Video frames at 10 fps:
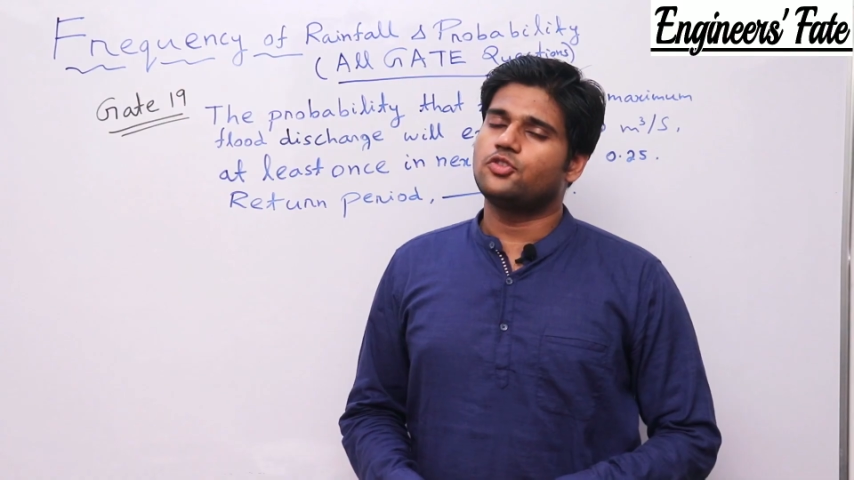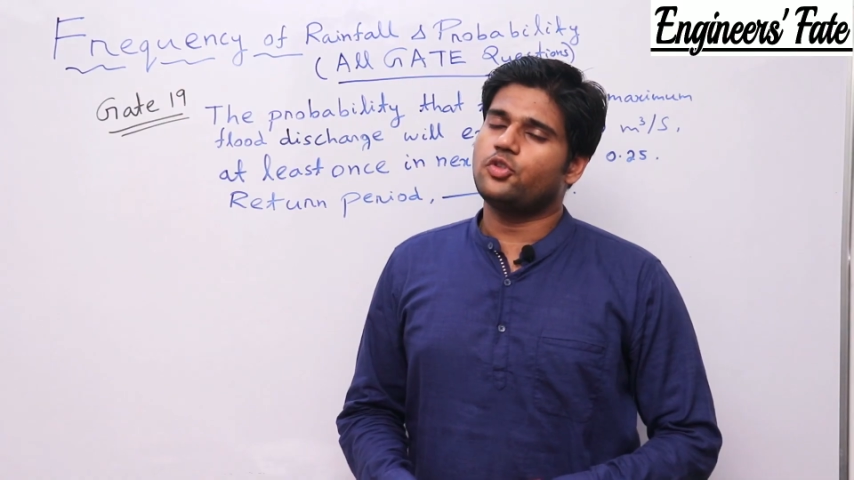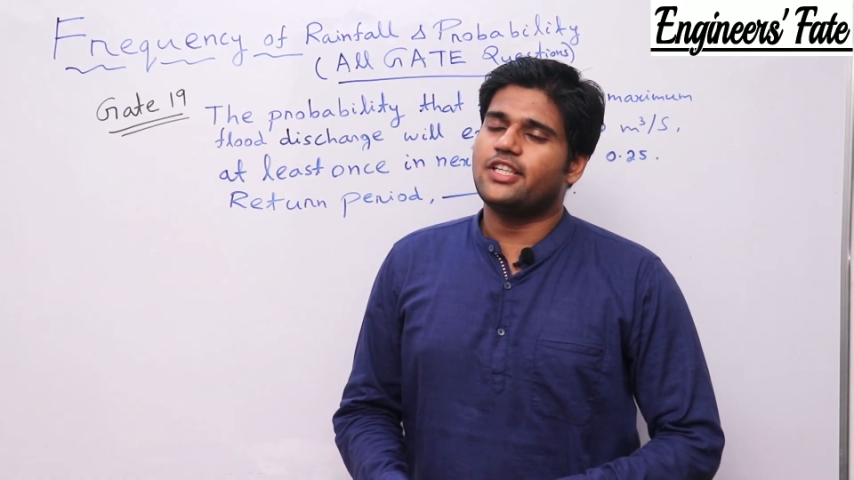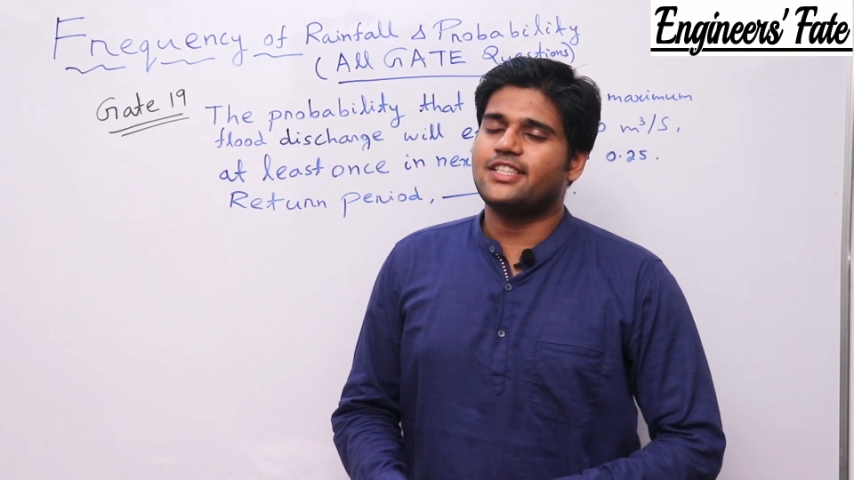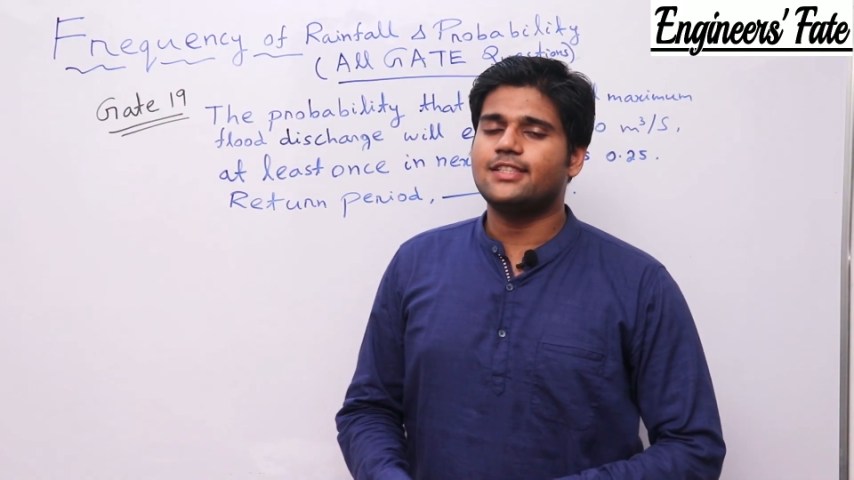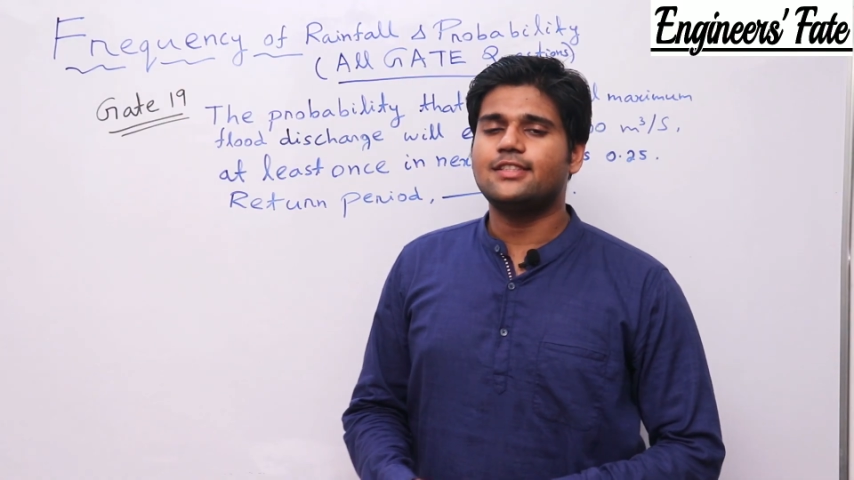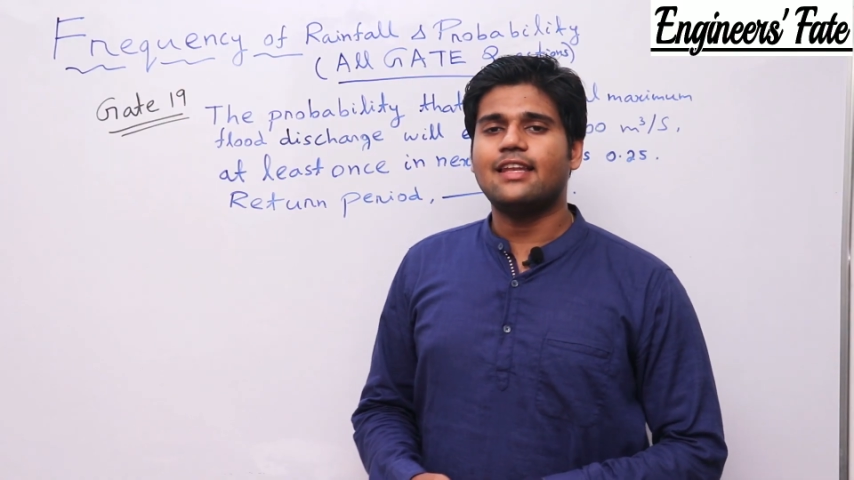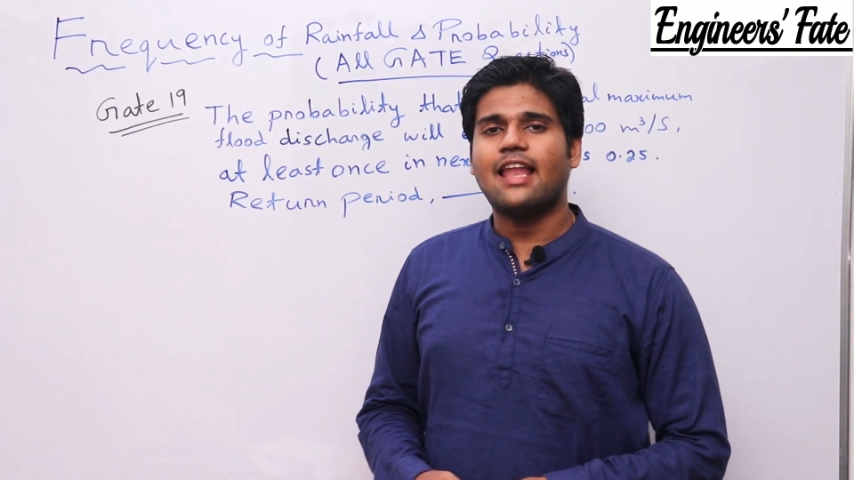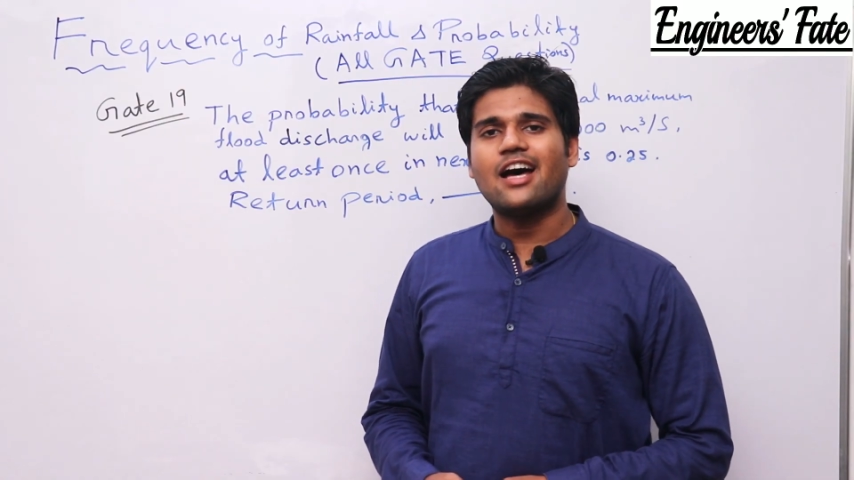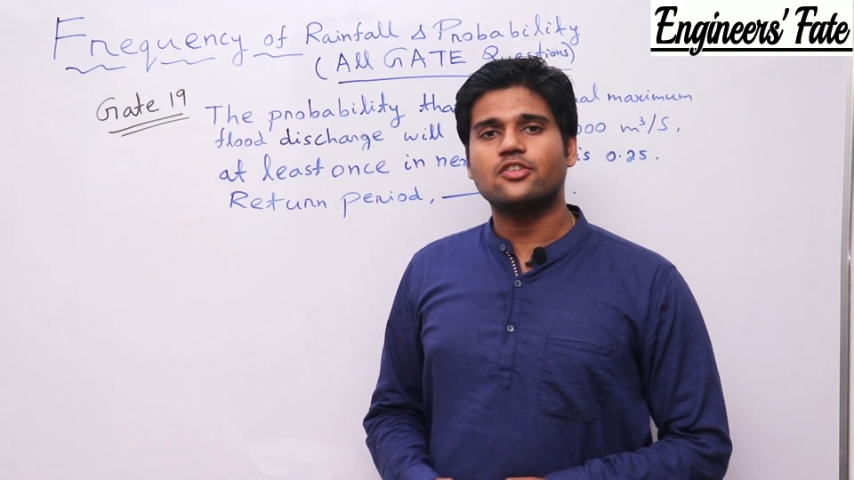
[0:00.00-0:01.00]
So this is
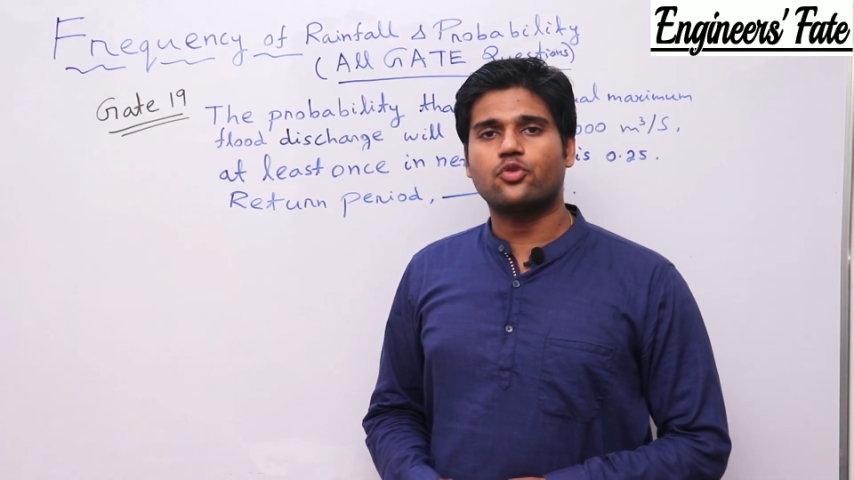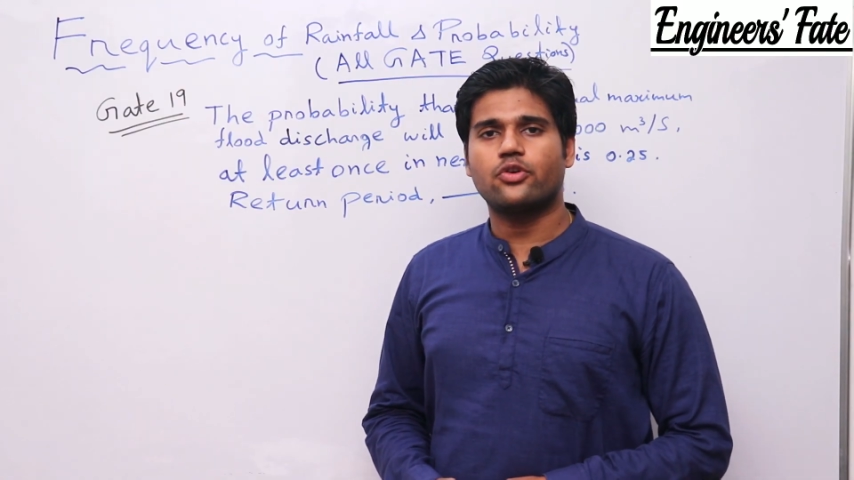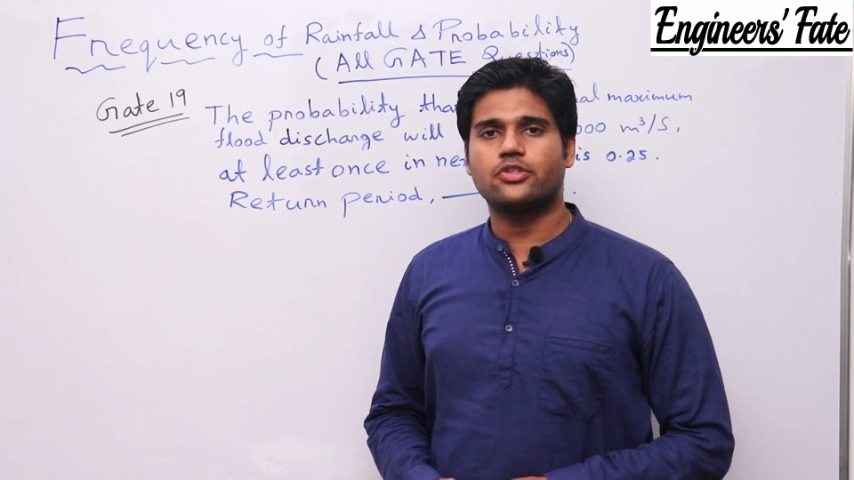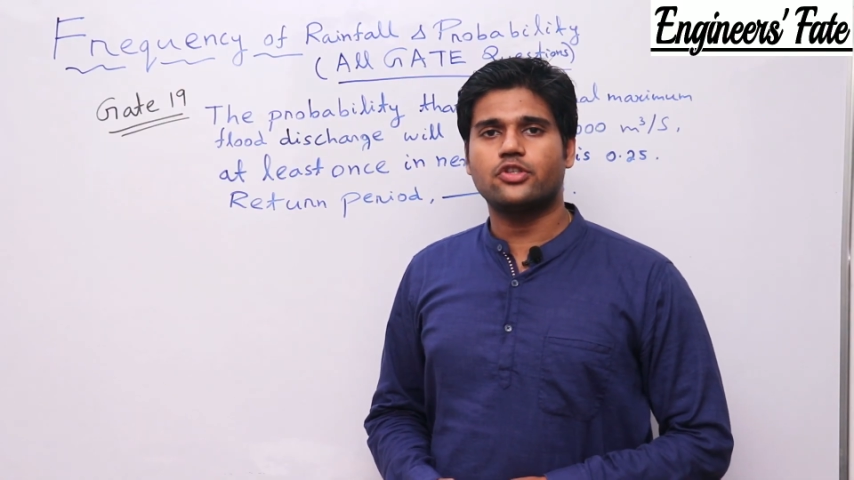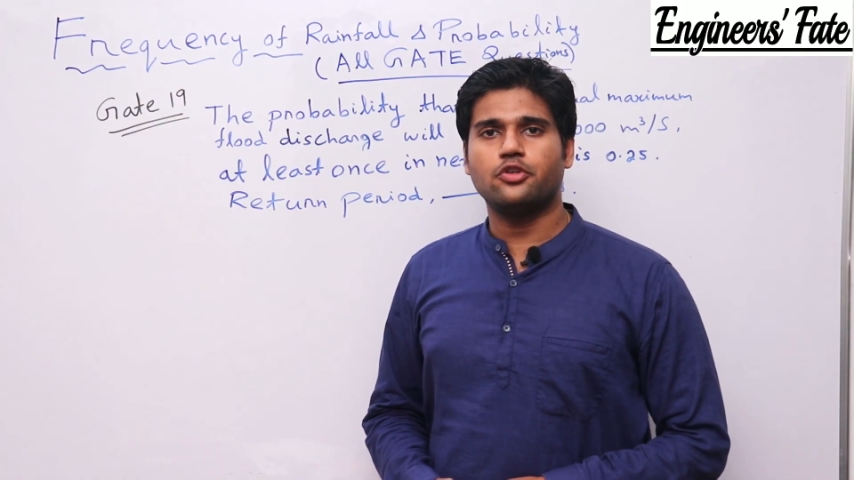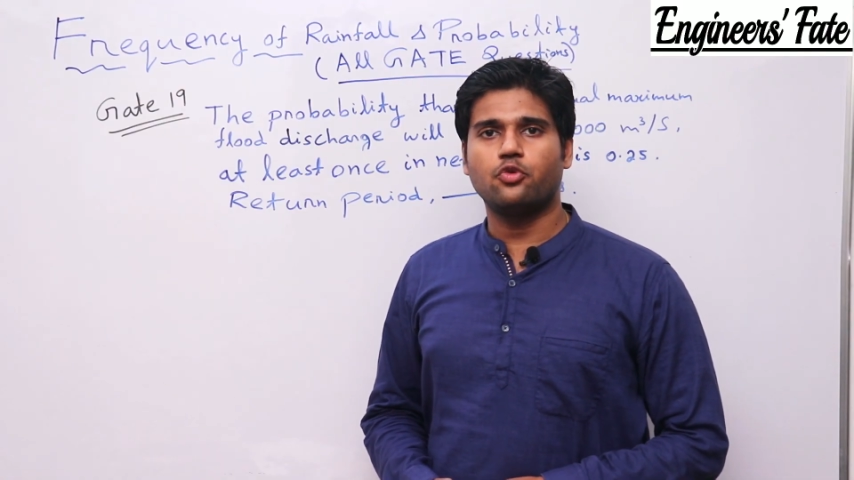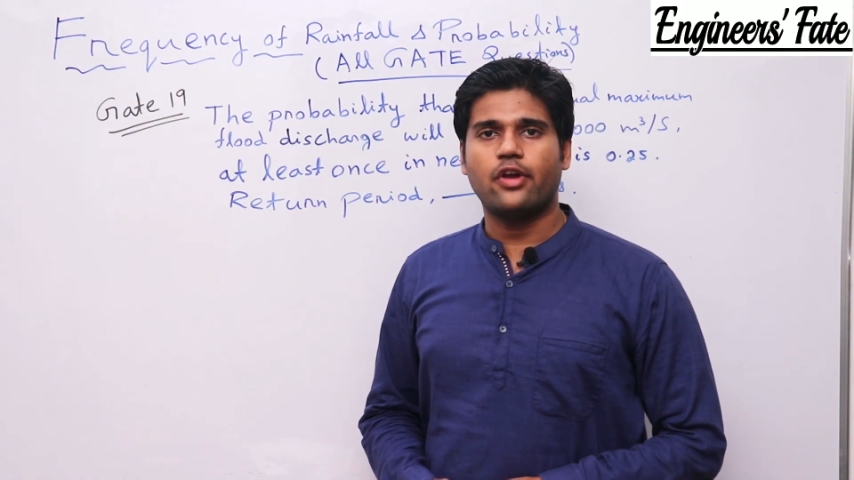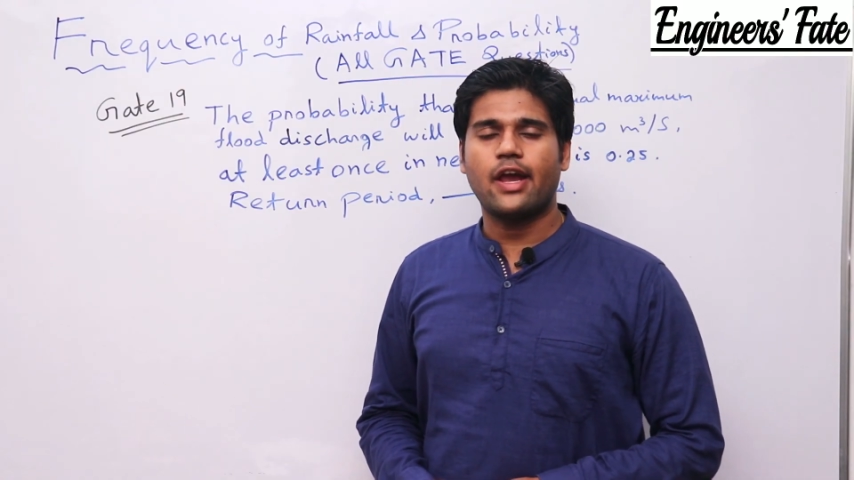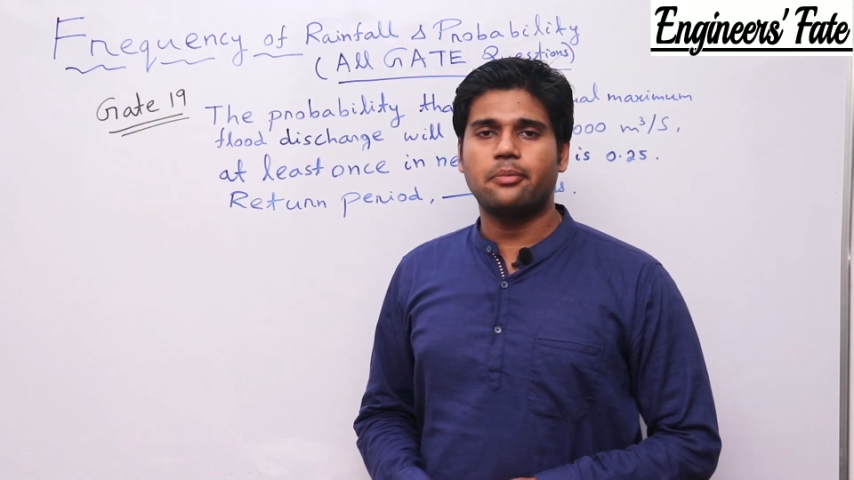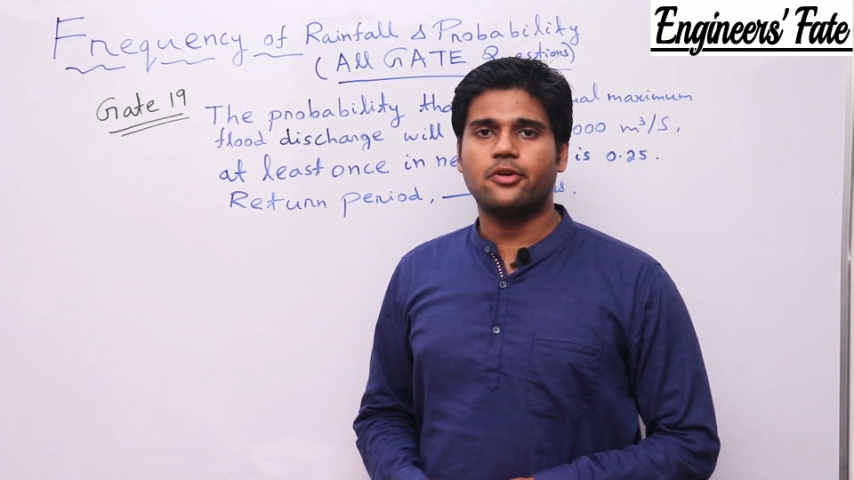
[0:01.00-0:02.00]
the last question
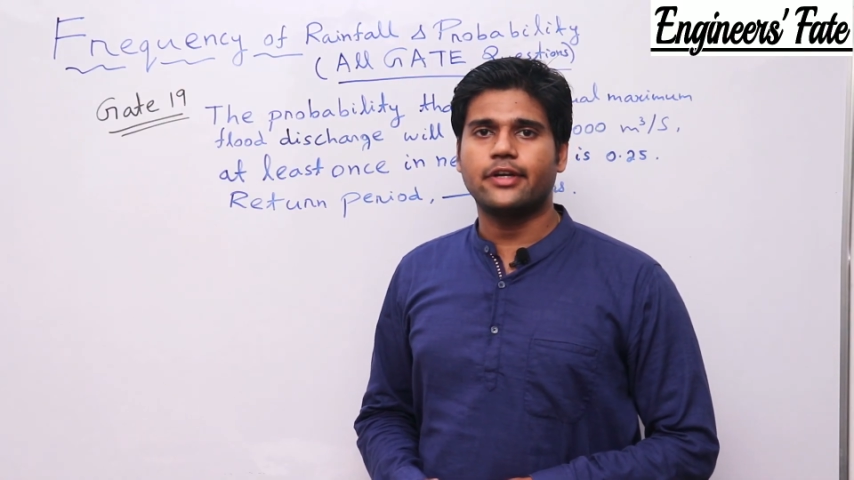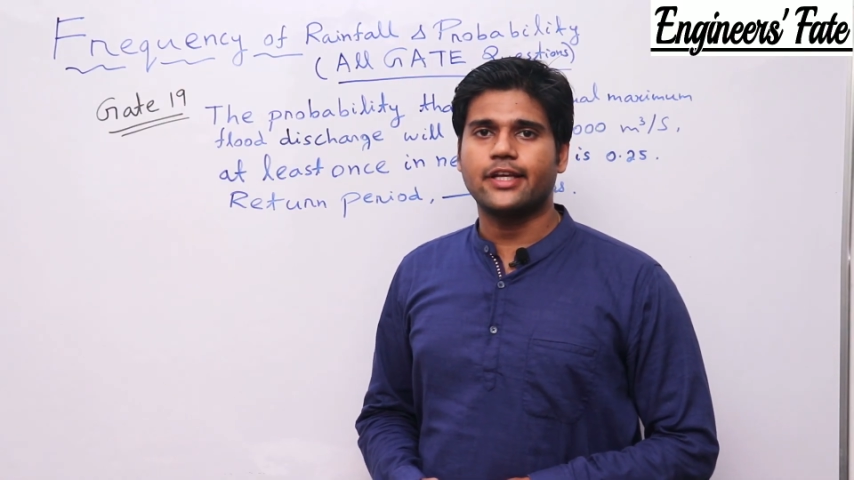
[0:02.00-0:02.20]
we have to